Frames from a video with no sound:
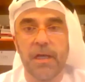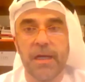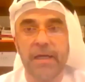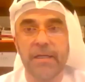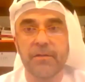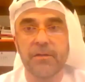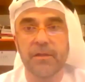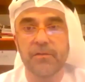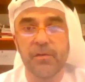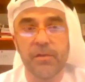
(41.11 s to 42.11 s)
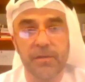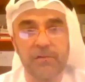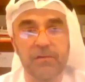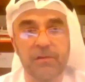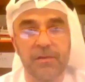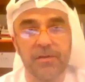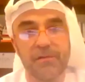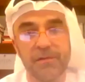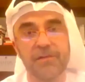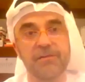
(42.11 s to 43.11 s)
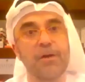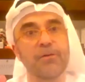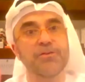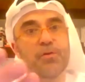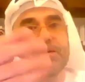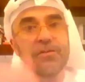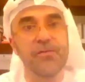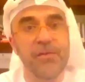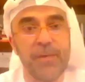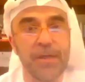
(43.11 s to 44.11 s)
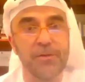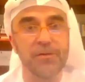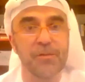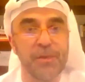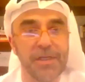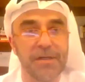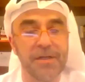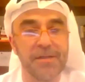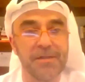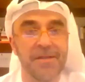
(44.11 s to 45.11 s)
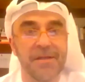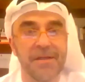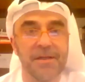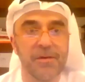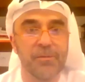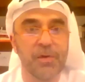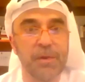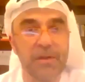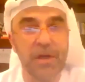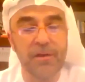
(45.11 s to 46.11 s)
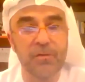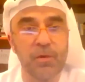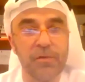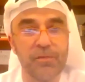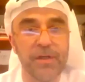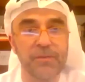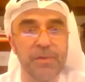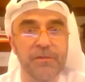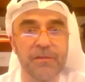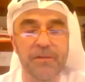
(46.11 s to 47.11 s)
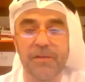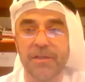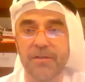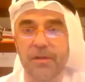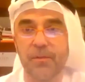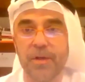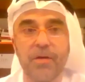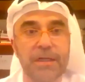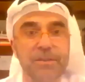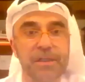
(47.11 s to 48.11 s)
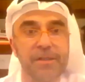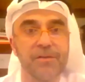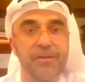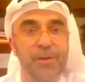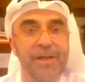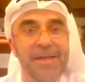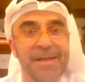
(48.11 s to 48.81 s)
And so this is our token female, Dr. Muneera, probably the highest qualified person that we are actually interviewing.